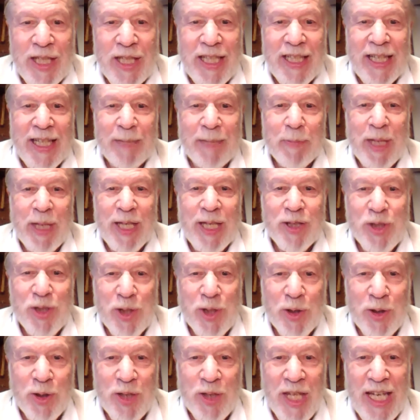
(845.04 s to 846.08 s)
can make
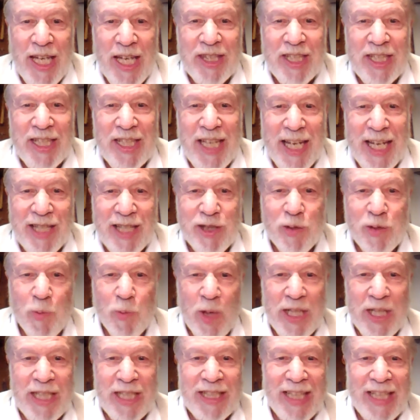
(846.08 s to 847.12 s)
sure that the next
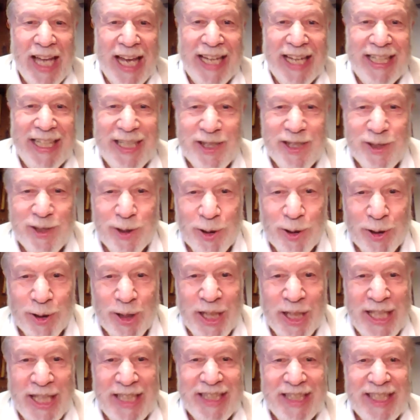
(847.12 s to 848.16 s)
one in line is
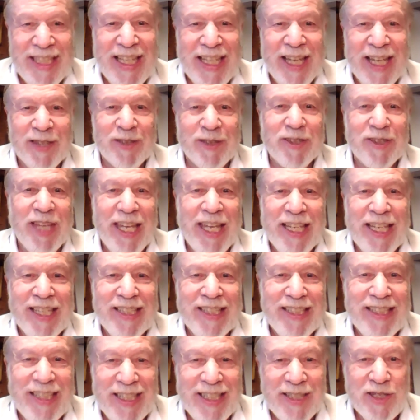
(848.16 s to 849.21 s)
learning and together they
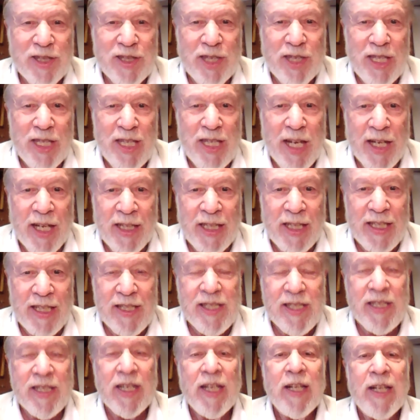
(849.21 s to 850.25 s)
can teach the
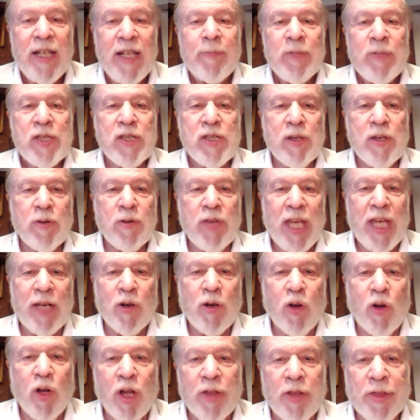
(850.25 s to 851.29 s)
youngest so that
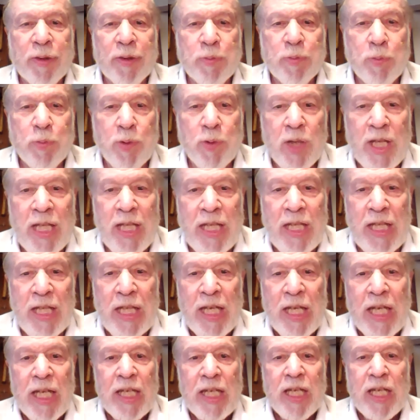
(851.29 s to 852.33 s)
all three
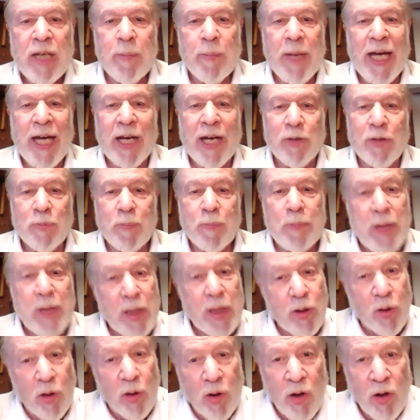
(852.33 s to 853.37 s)
come out
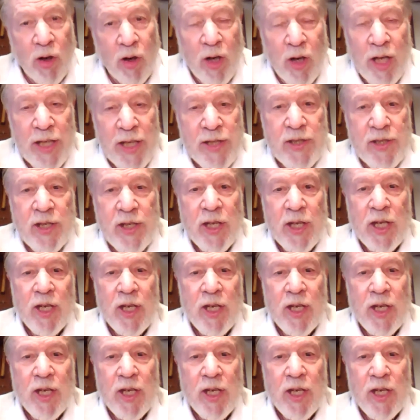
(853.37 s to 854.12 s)
because